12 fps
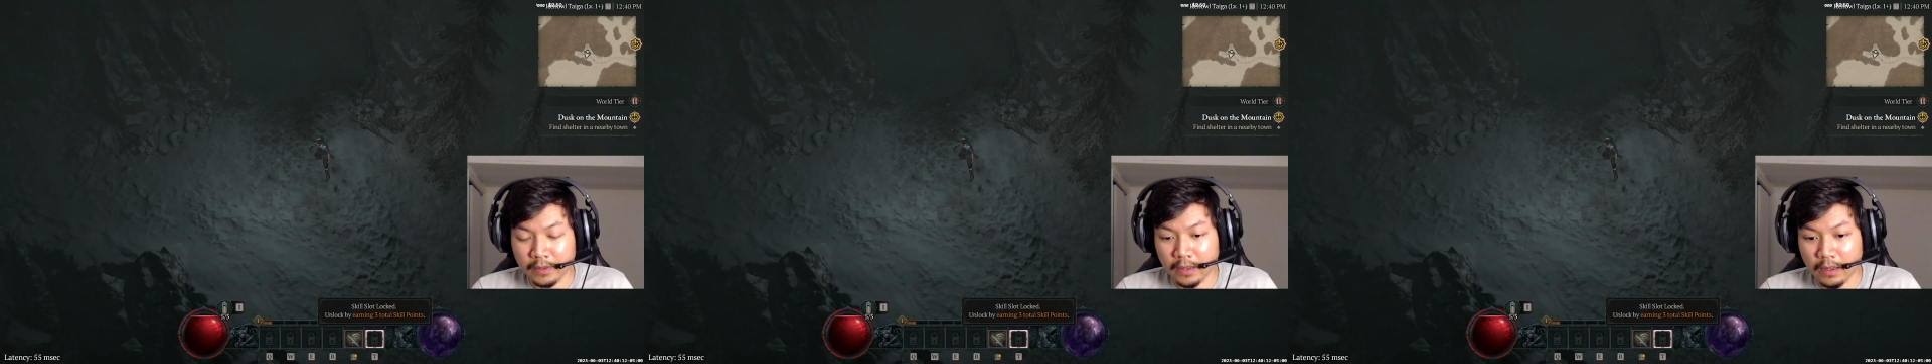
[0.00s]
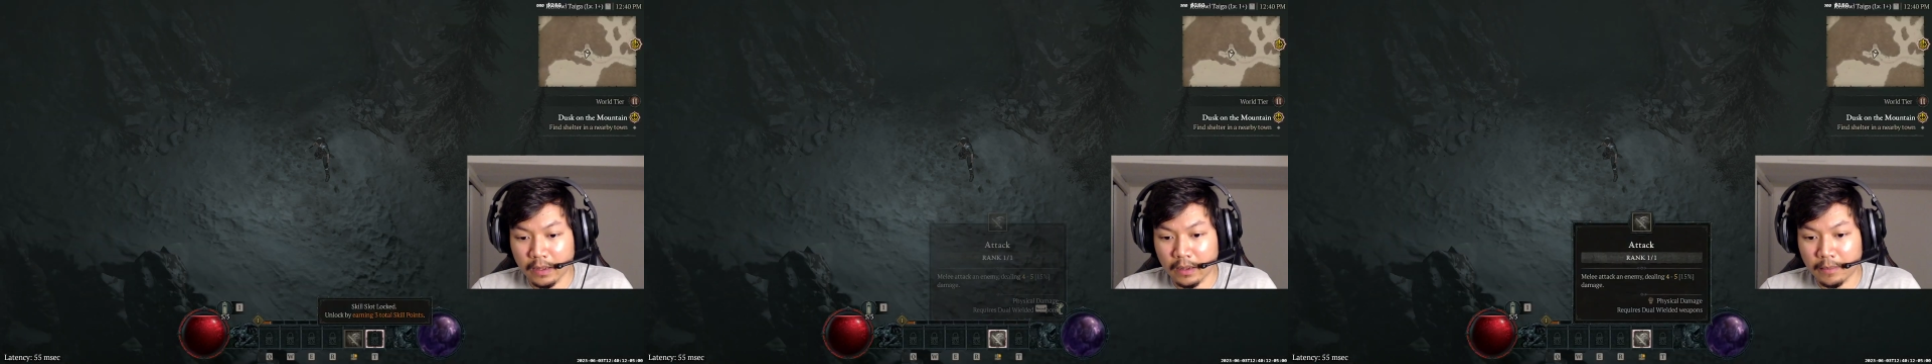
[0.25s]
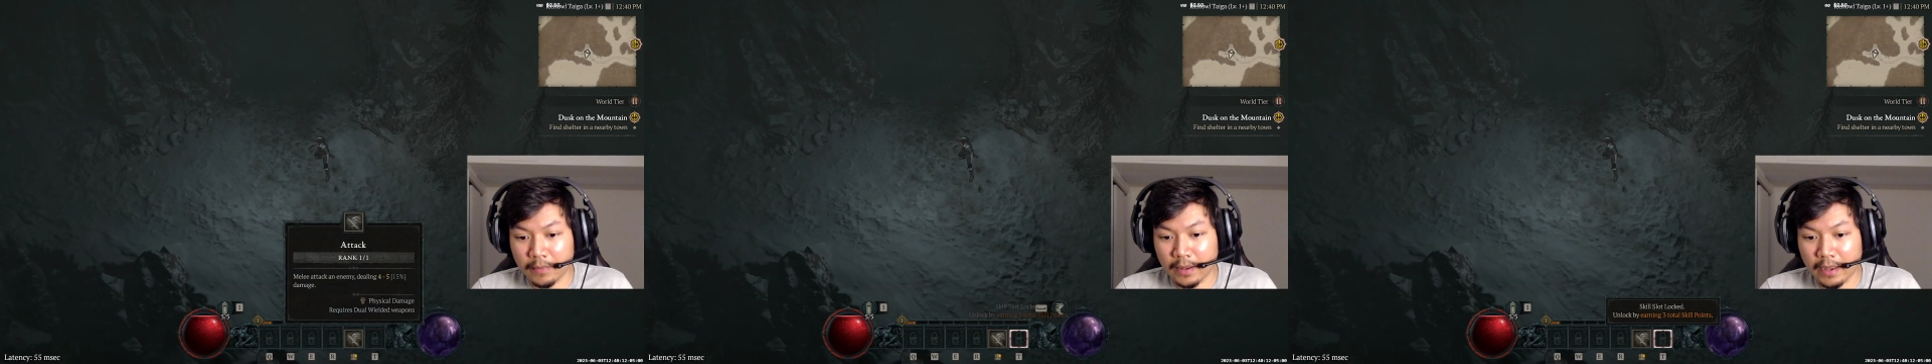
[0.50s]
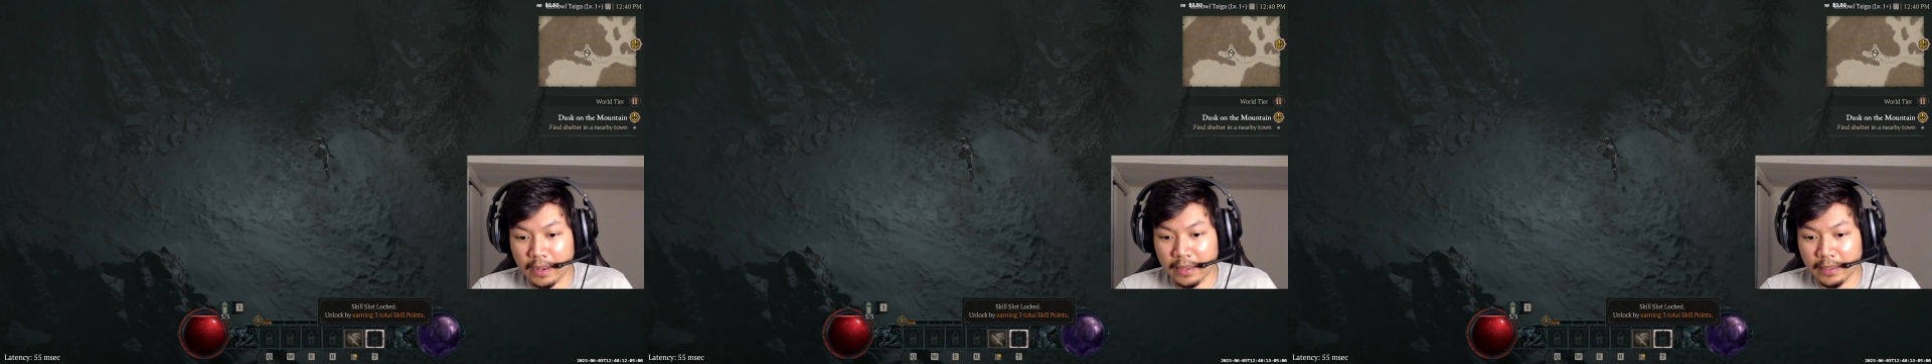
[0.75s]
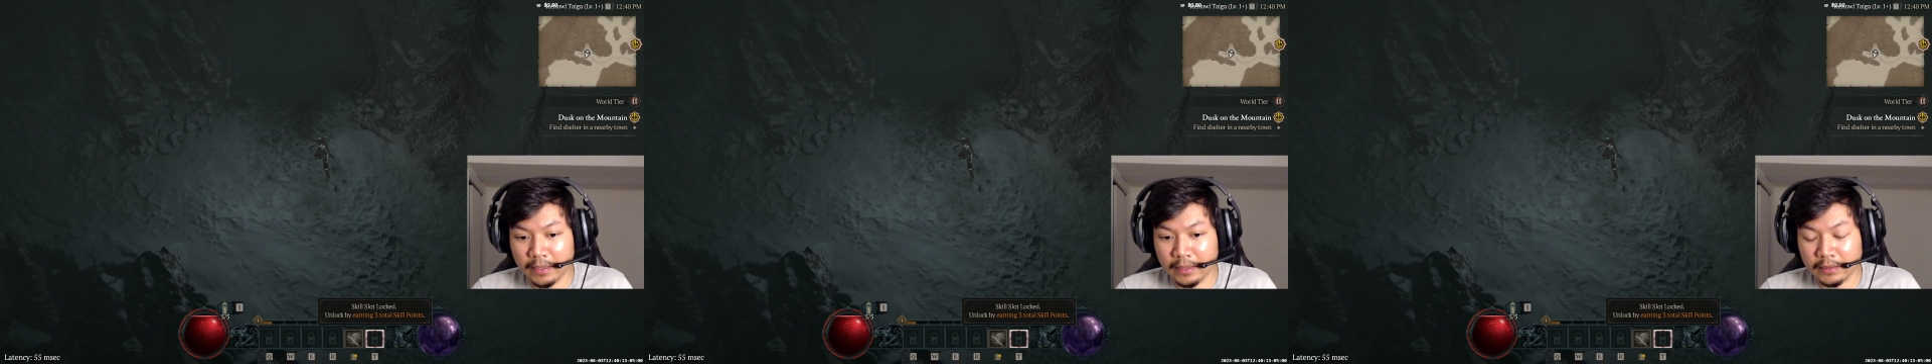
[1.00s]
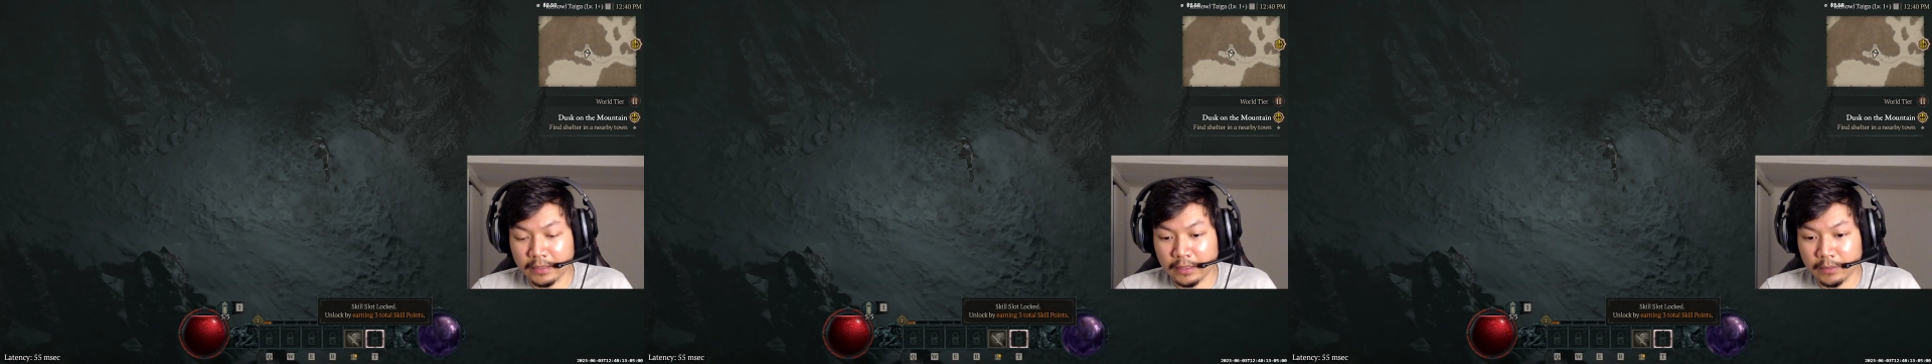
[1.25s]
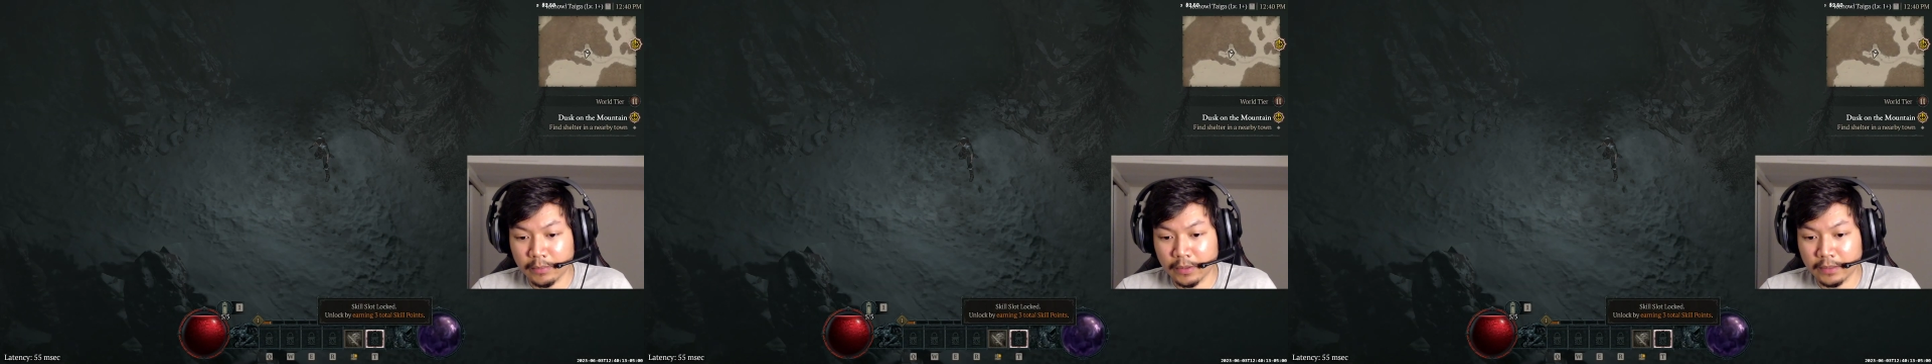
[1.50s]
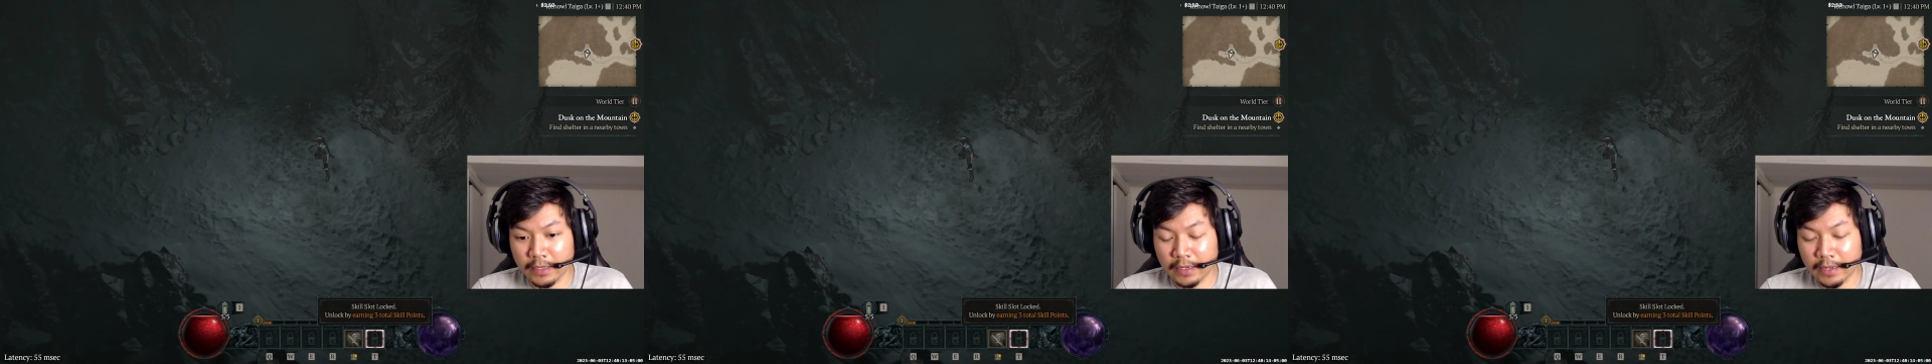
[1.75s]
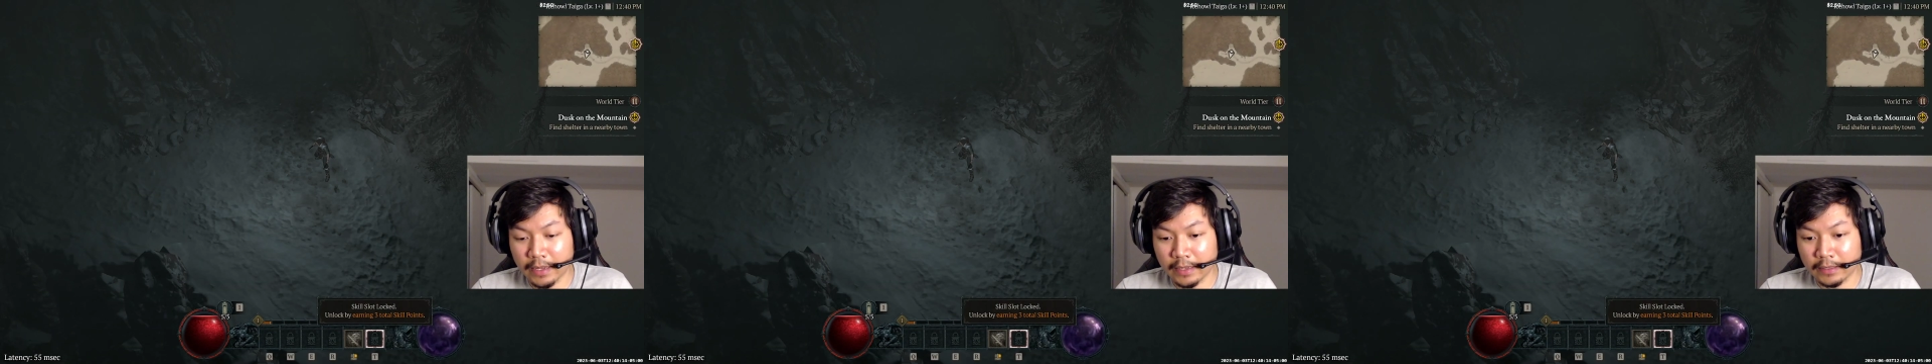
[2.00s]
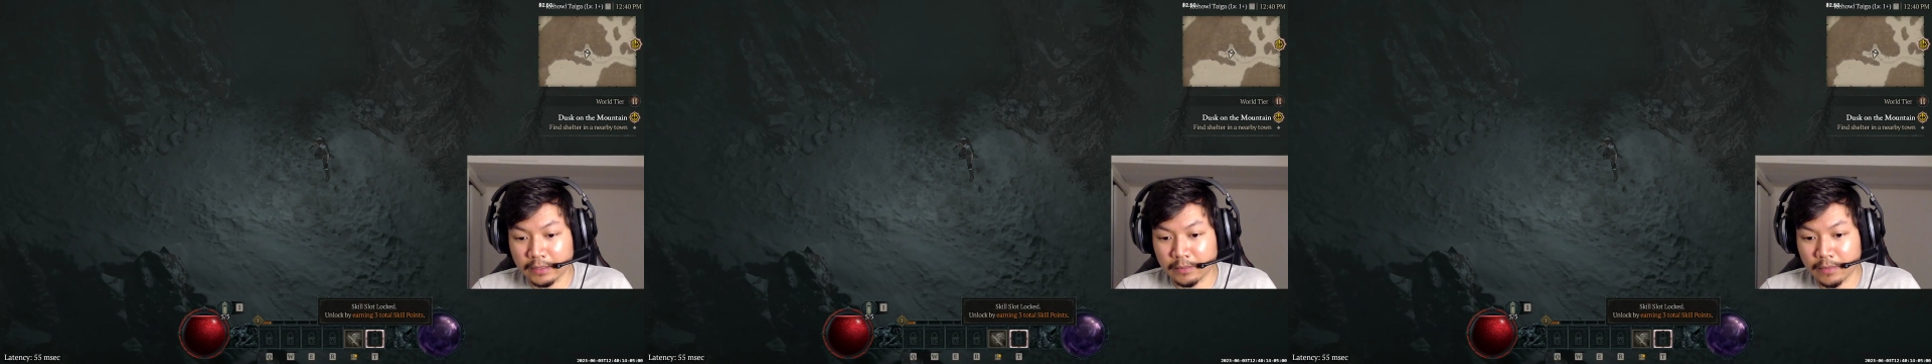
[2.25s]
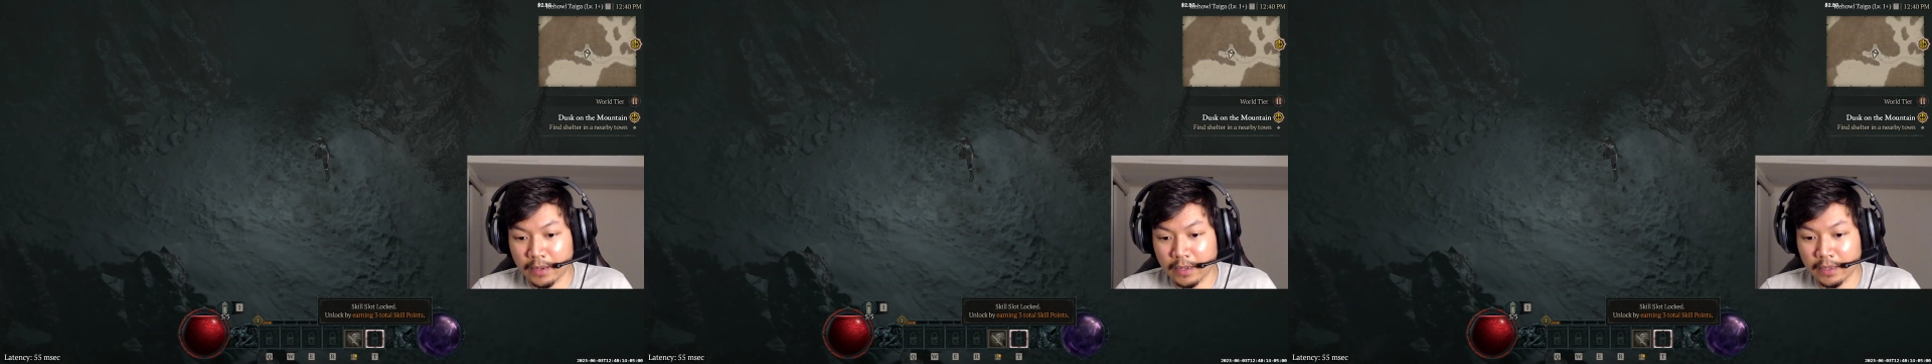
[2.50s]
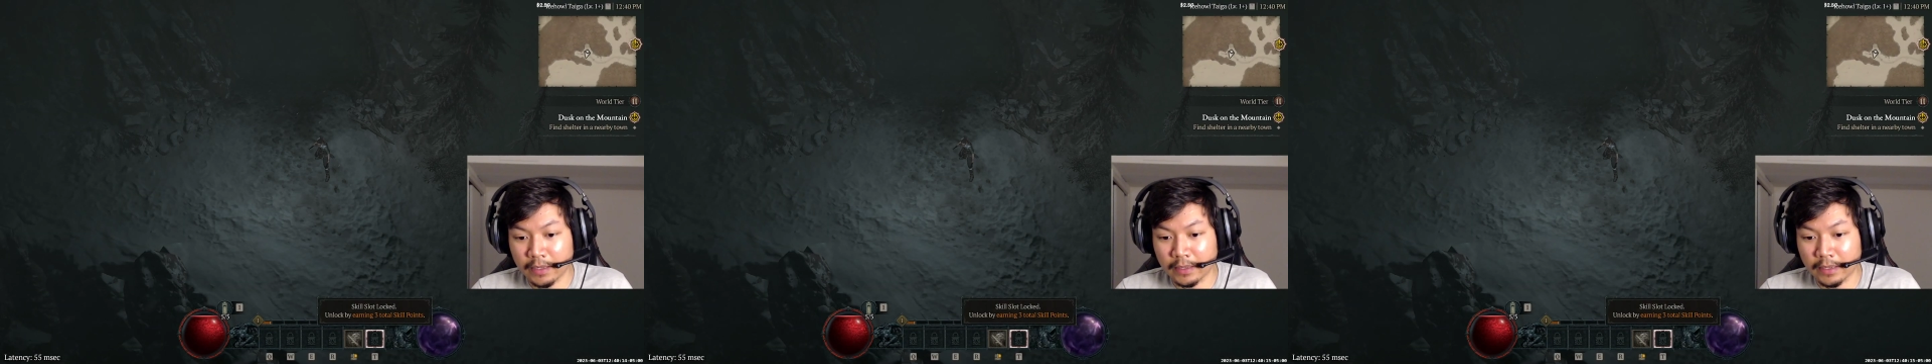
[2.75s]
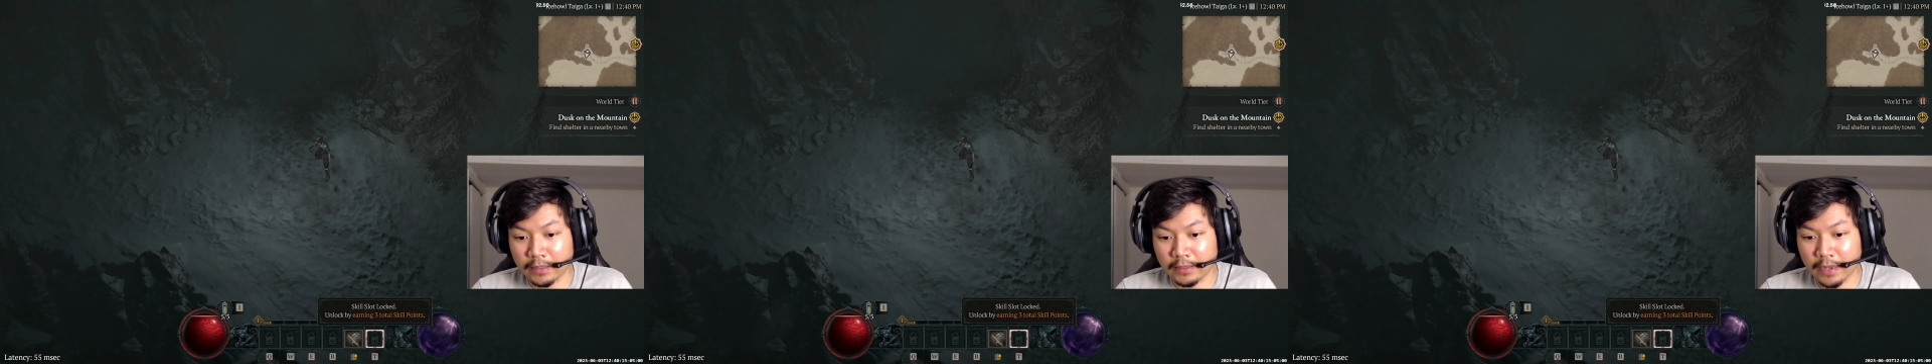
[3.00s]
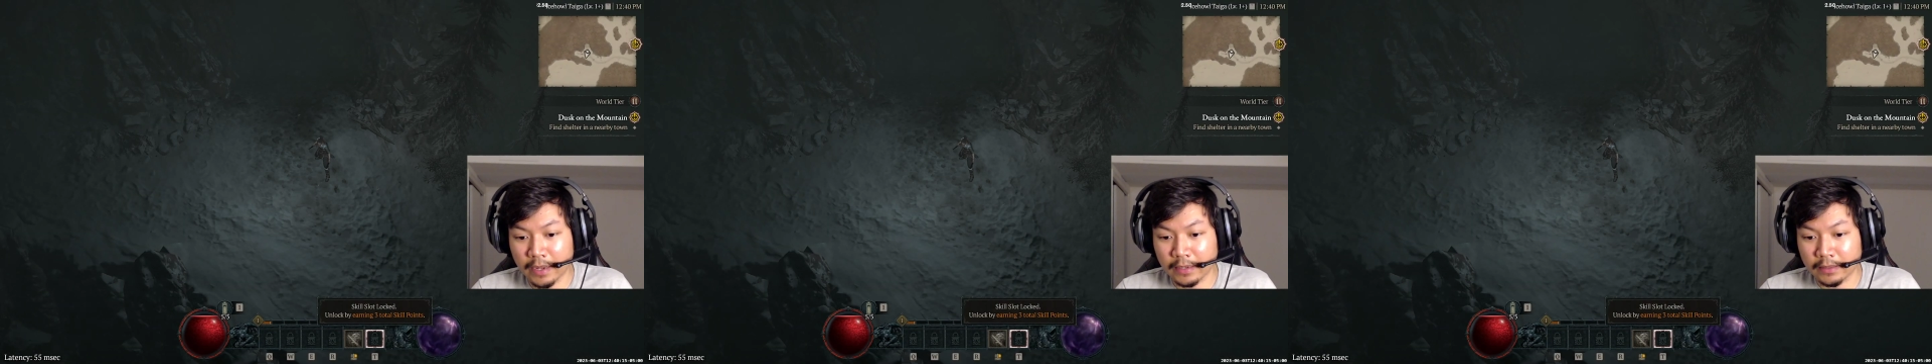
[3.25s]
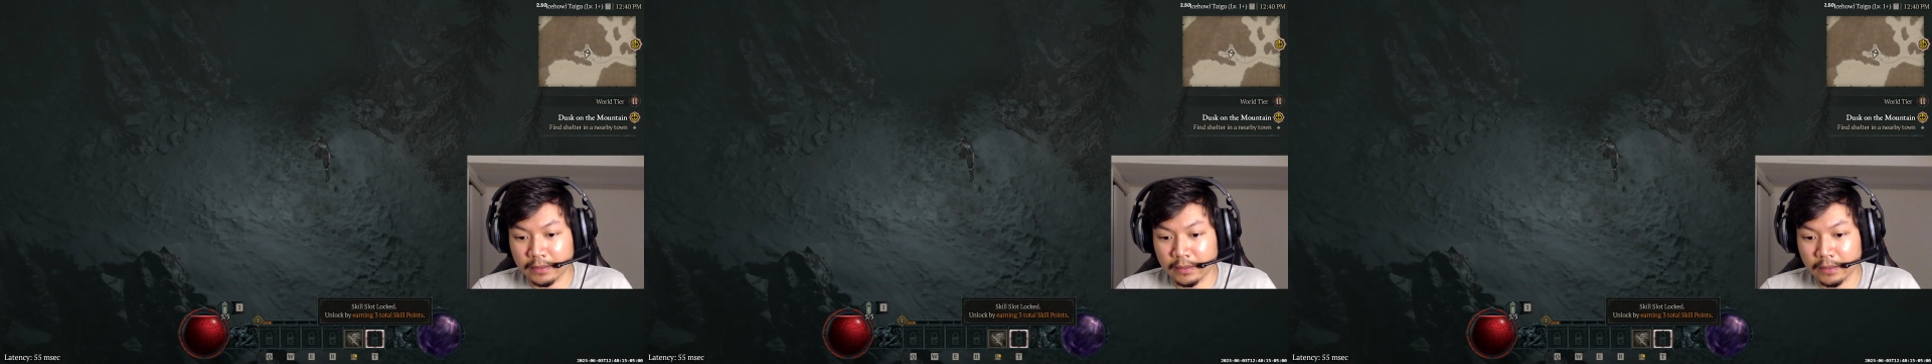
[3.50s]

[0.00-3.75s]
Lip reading: I tend to put that as my attack.